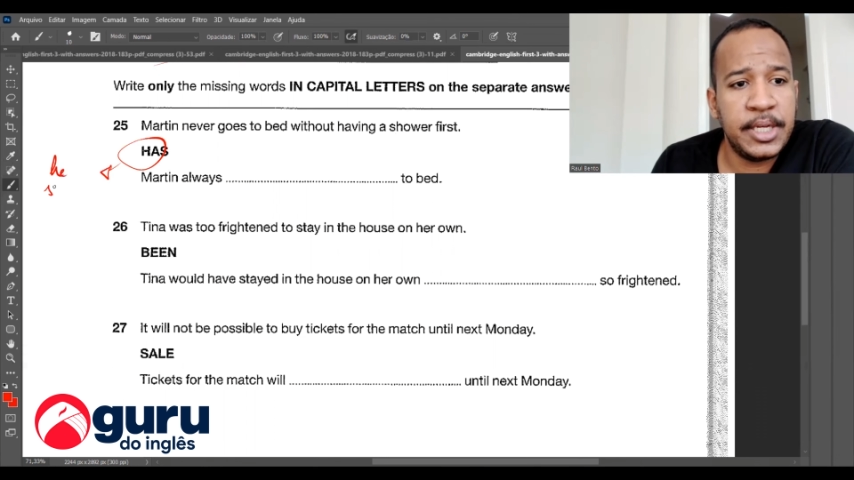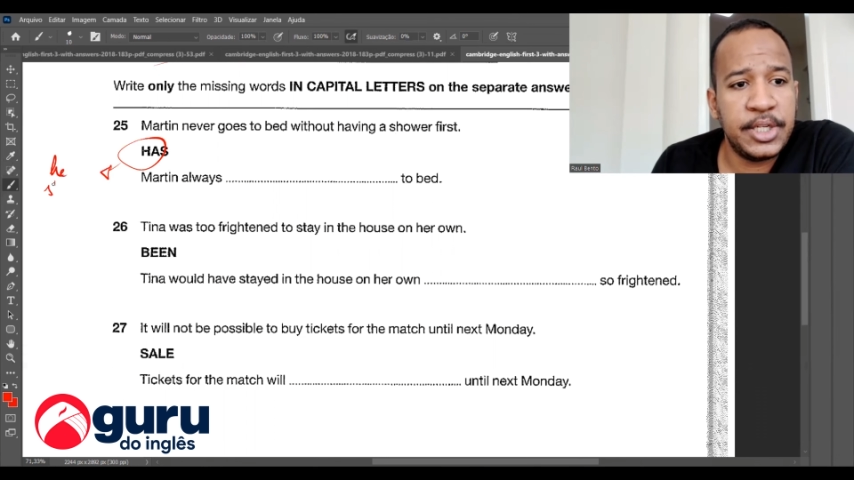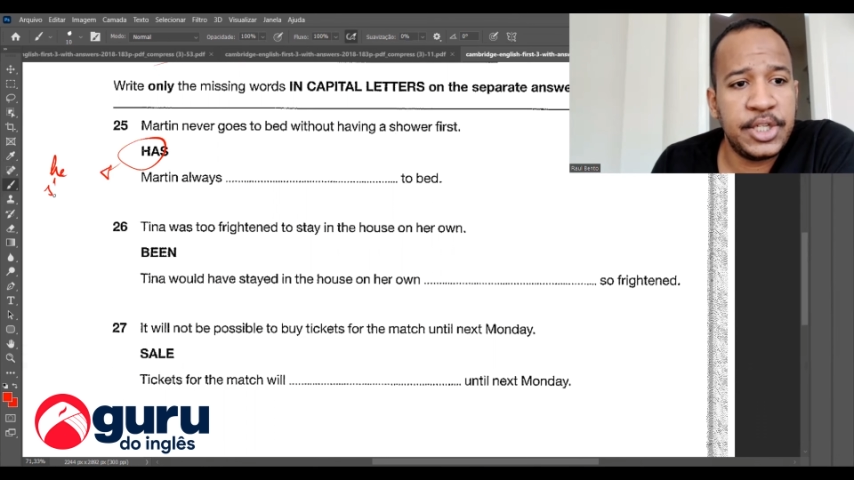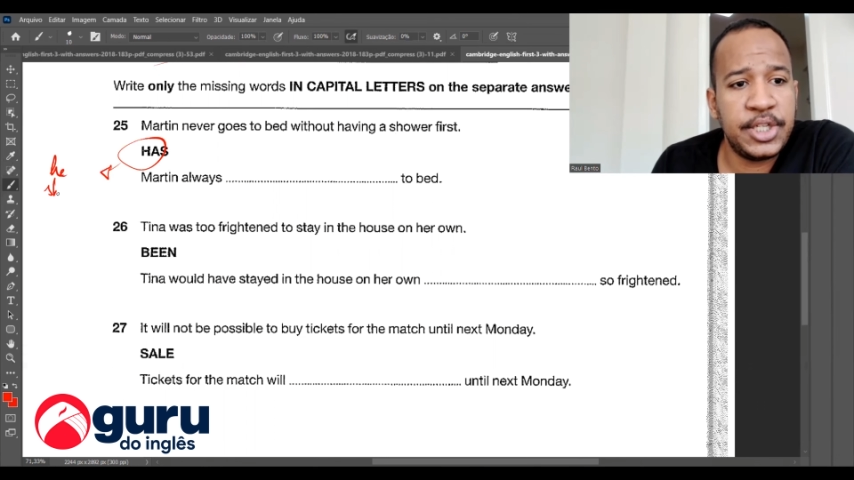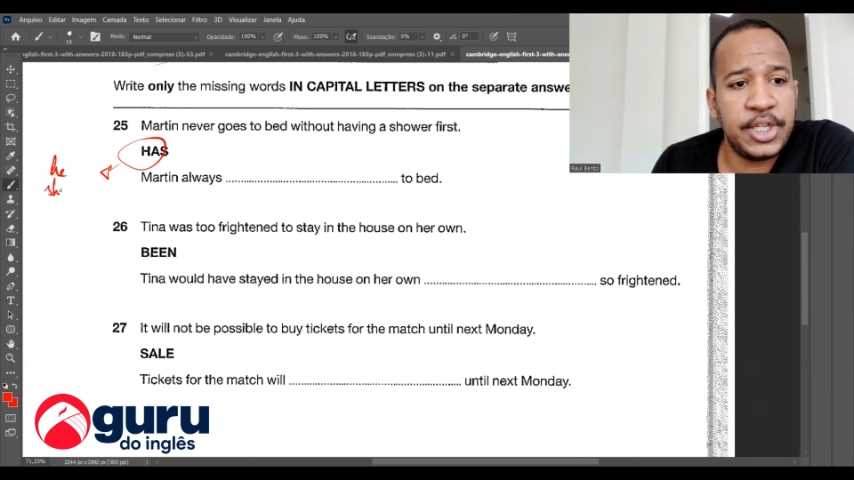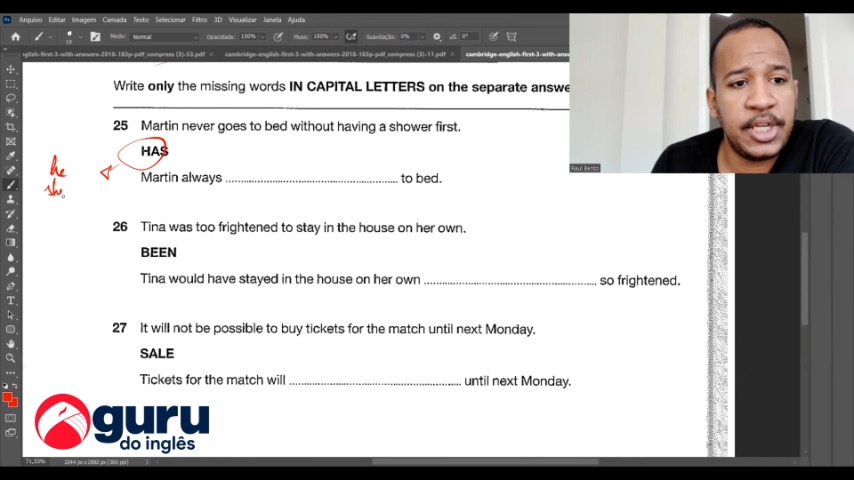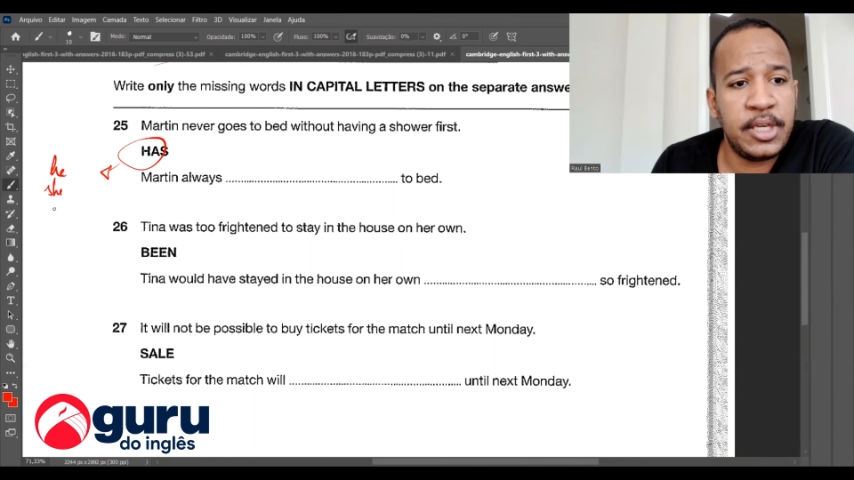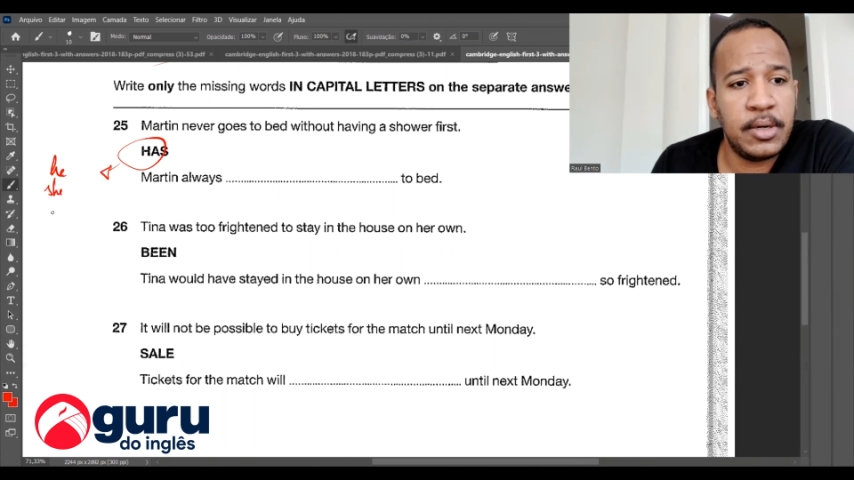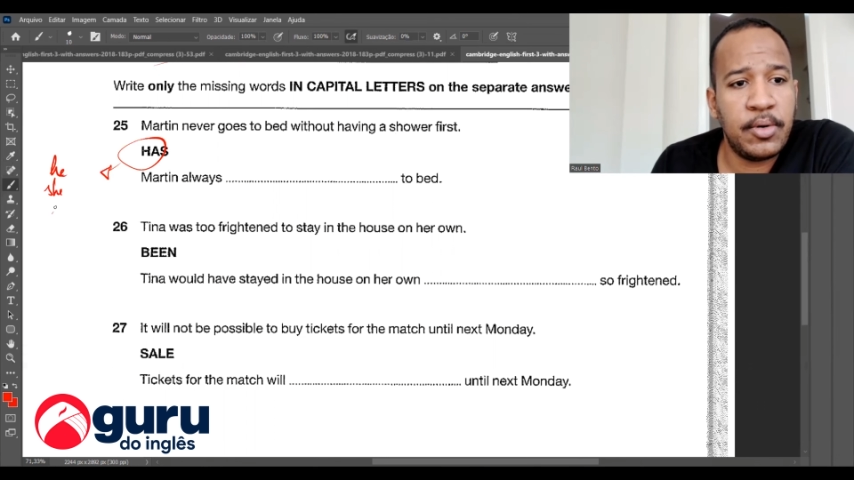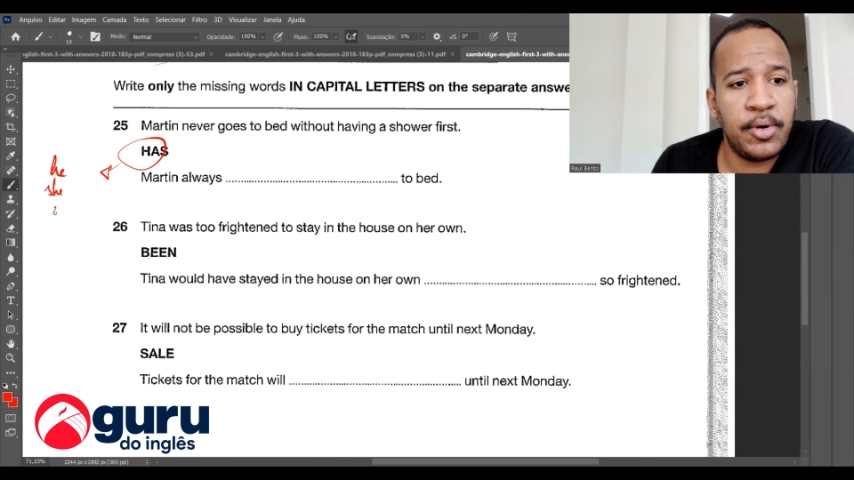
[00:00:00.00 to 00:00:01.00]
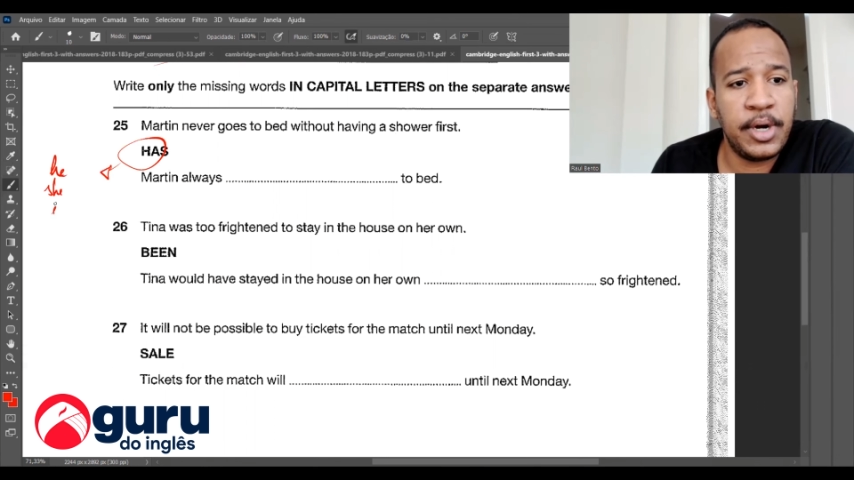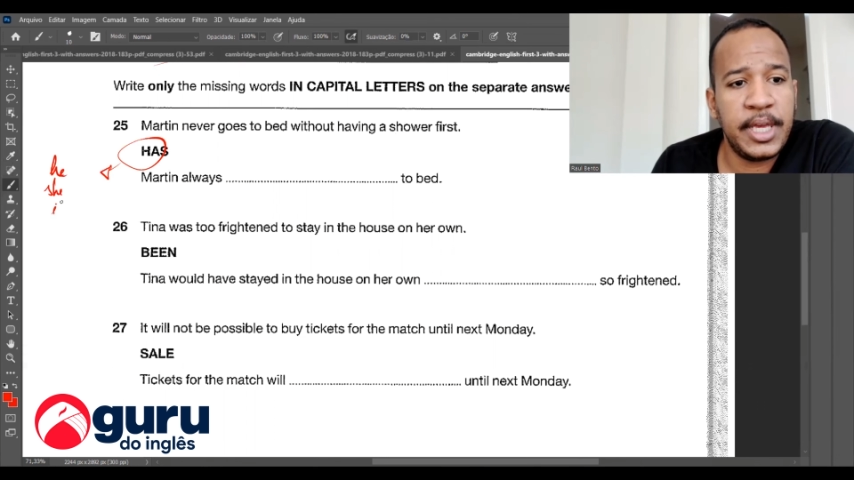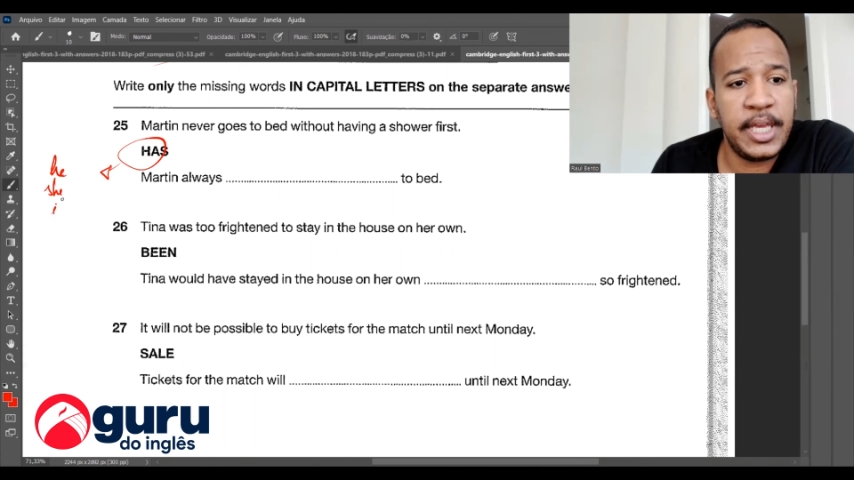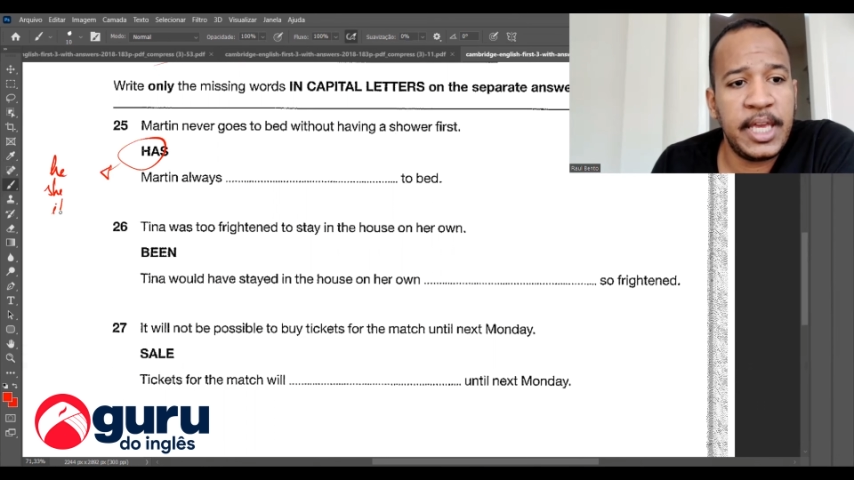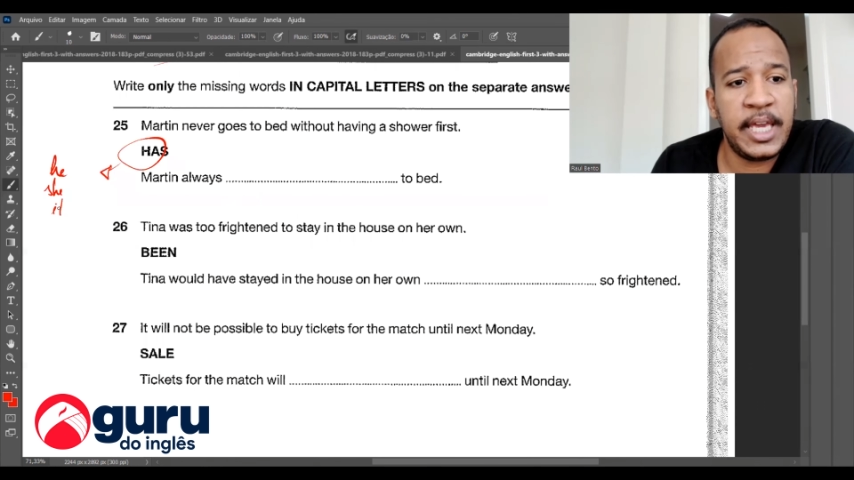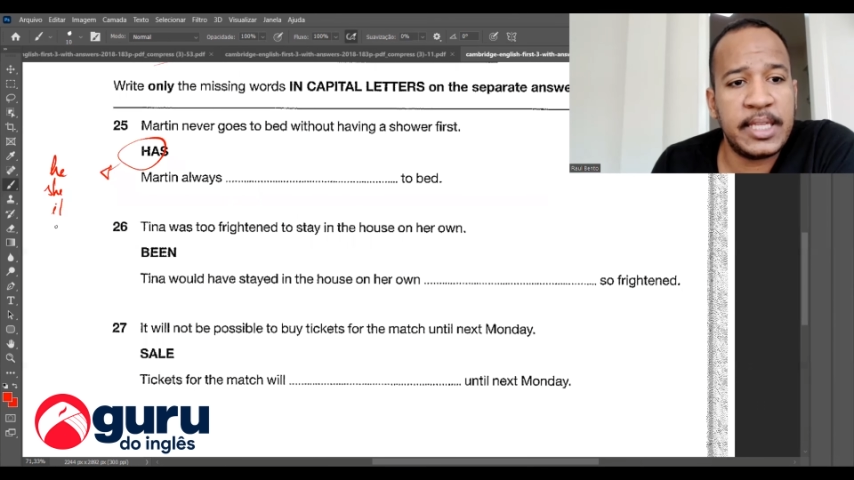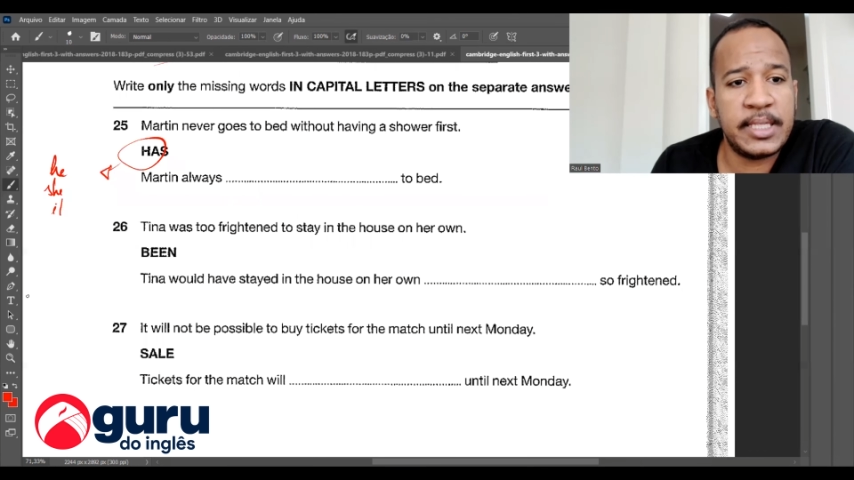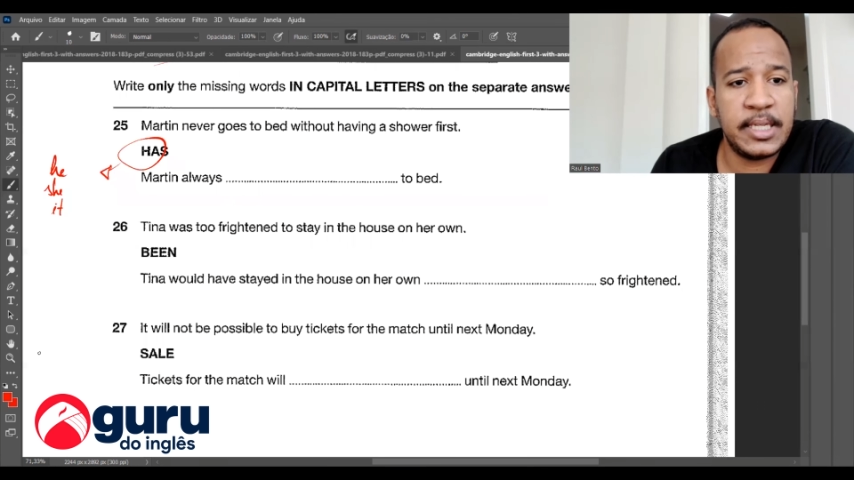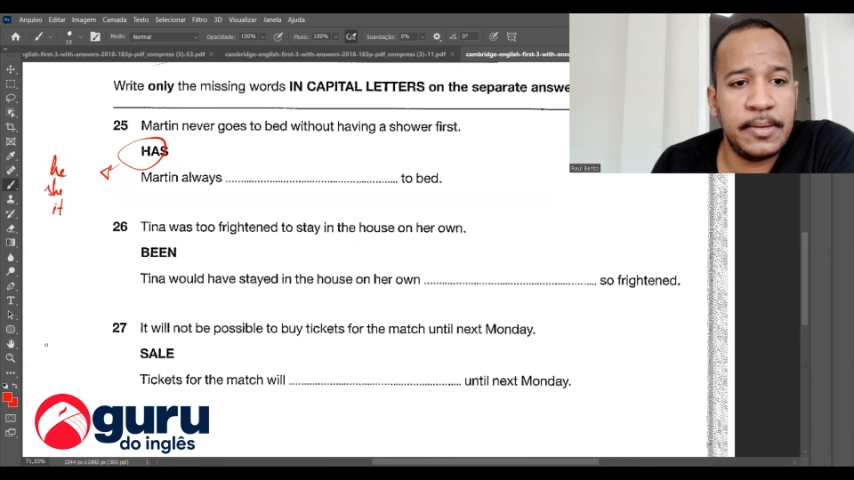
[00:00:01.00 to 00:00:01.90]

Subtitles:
she, or it.